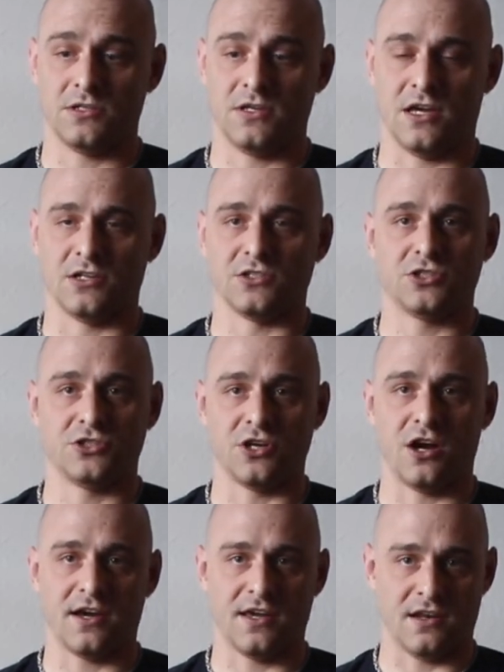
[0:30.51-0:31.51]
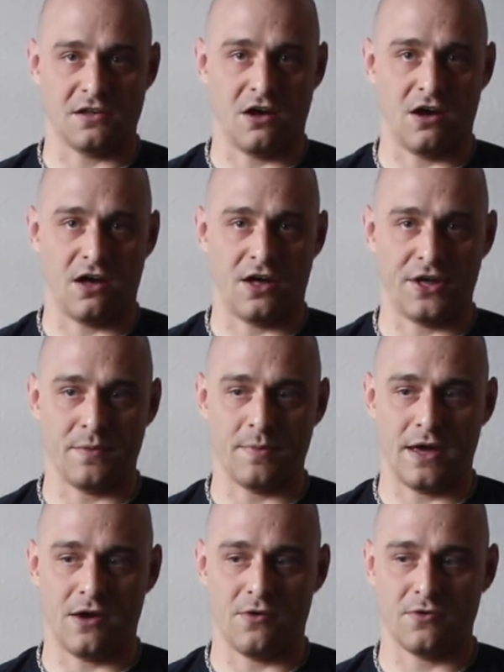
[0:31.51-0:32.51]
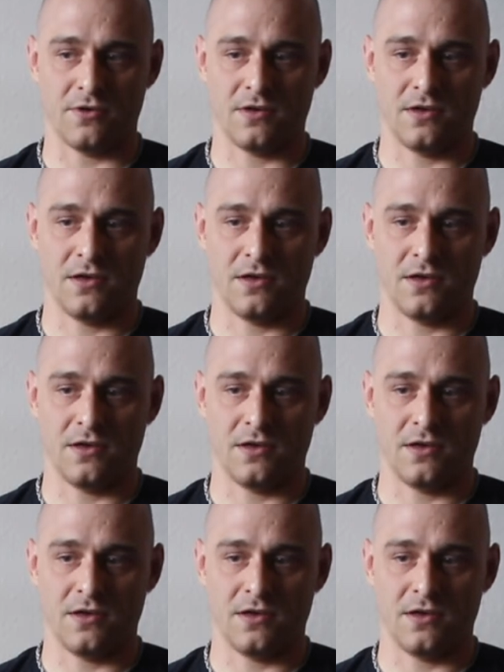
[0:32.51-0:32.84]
in shock and awe about